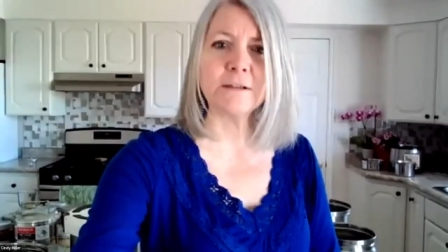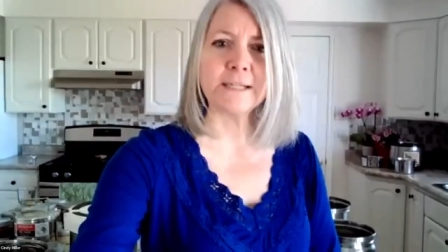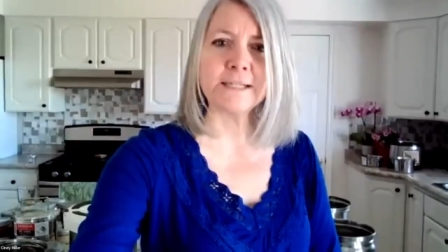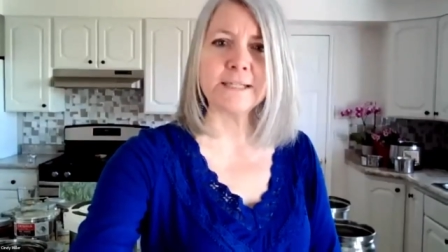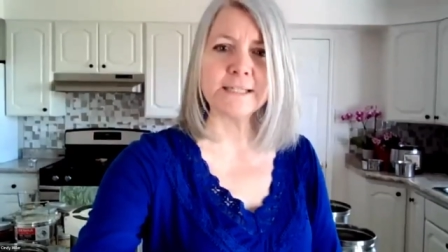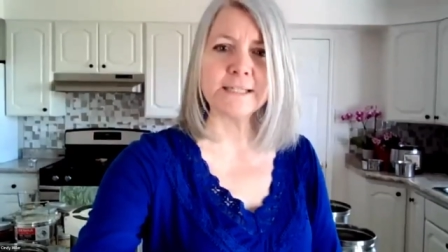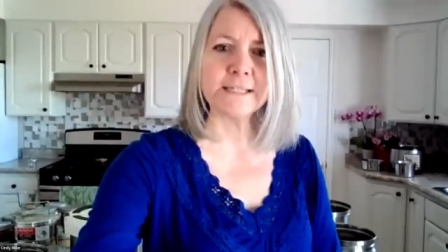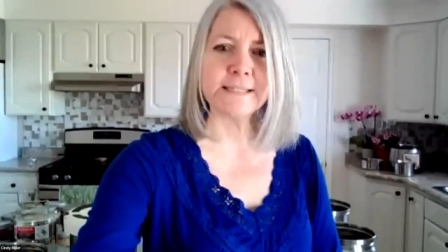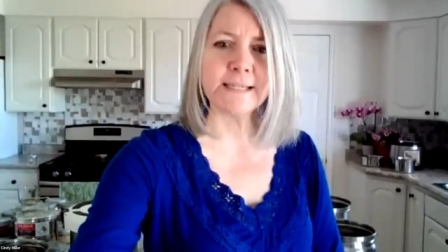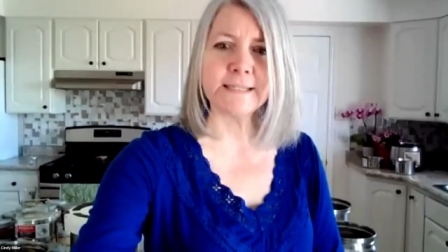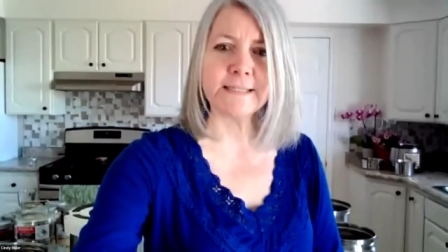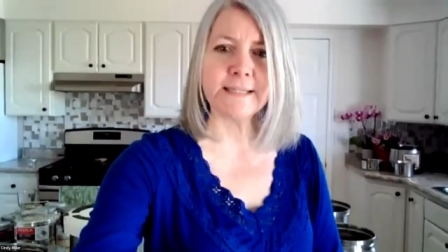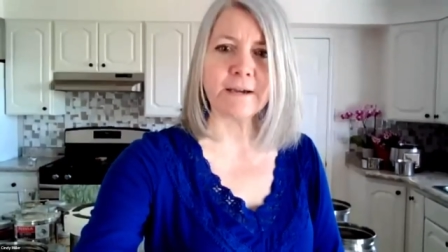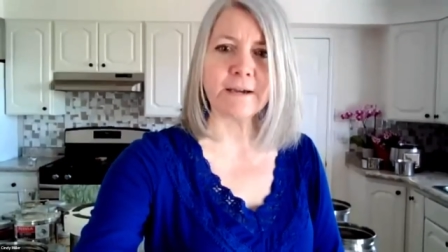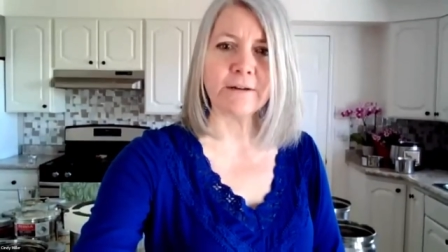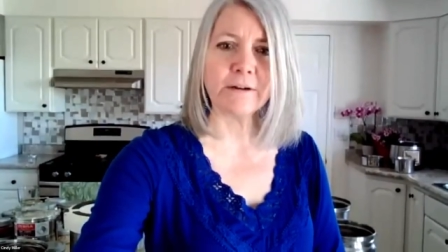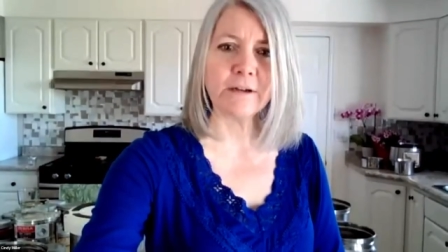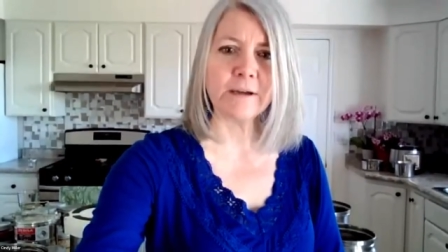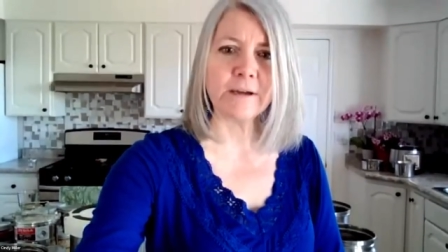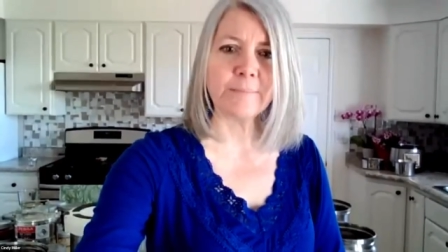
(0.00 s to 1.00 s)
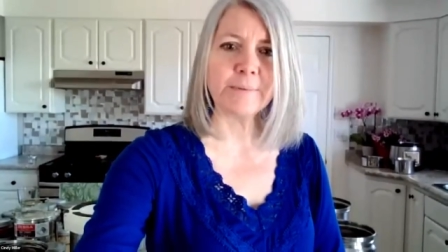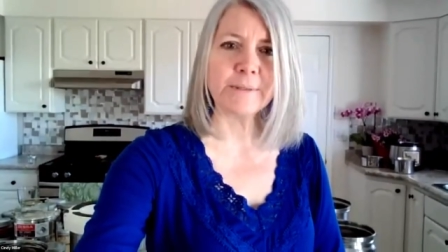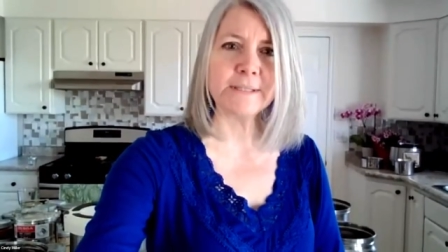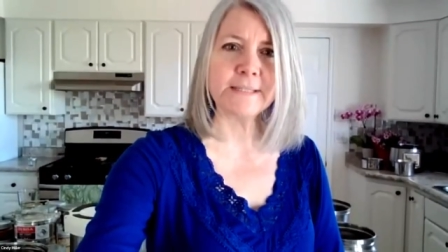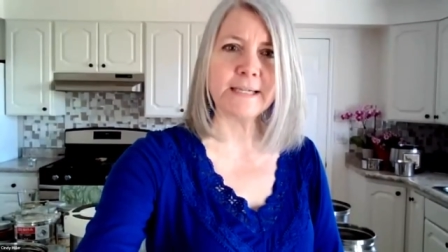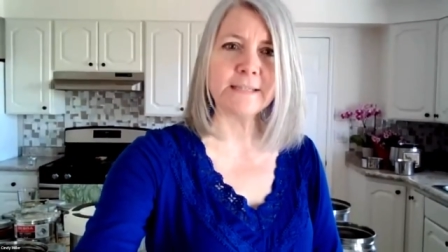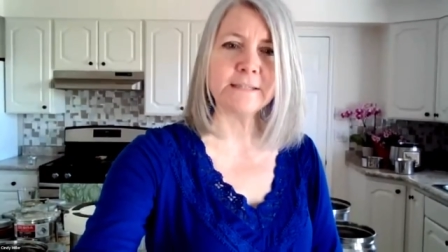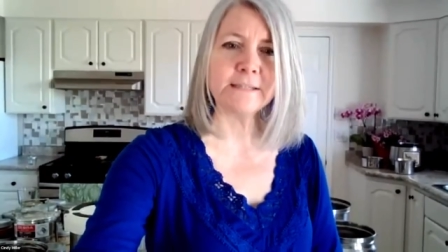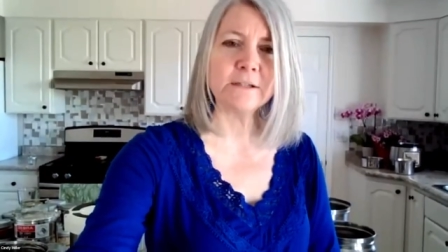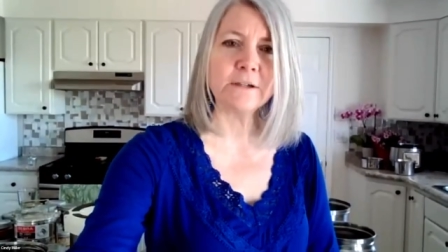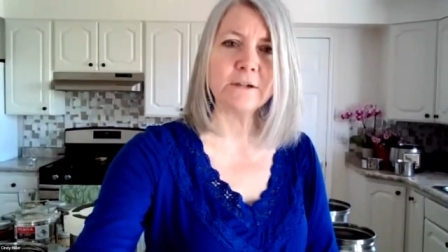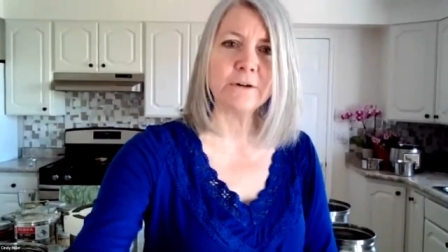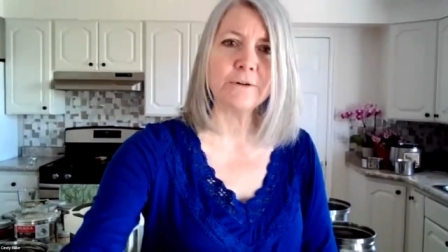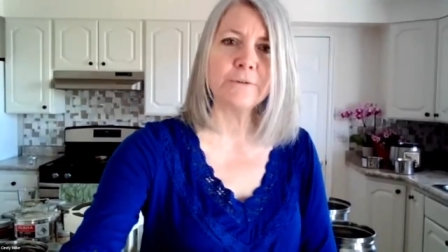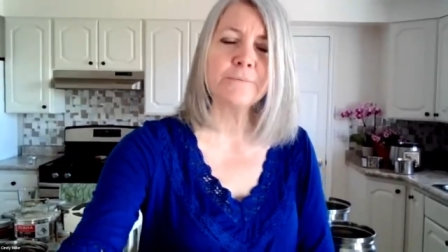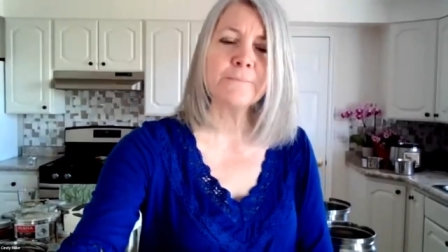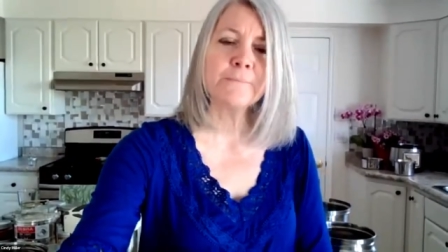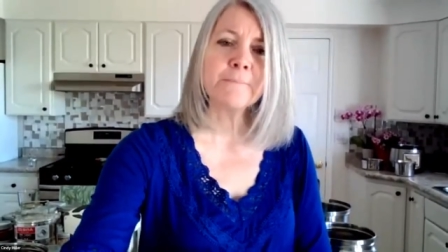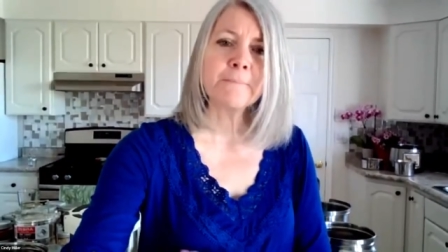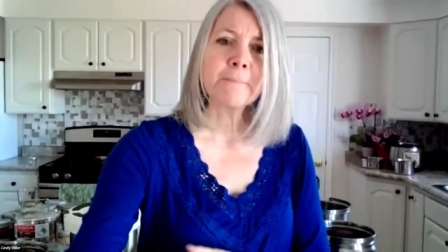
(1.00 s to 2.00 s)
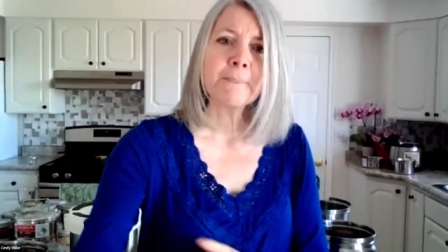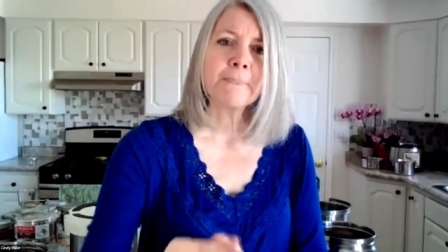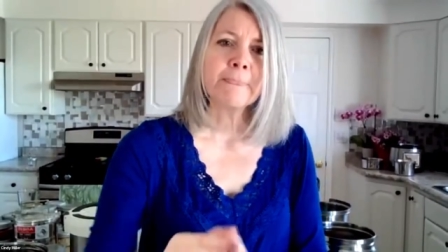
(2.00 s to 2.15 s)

I just sent out a couple days ago.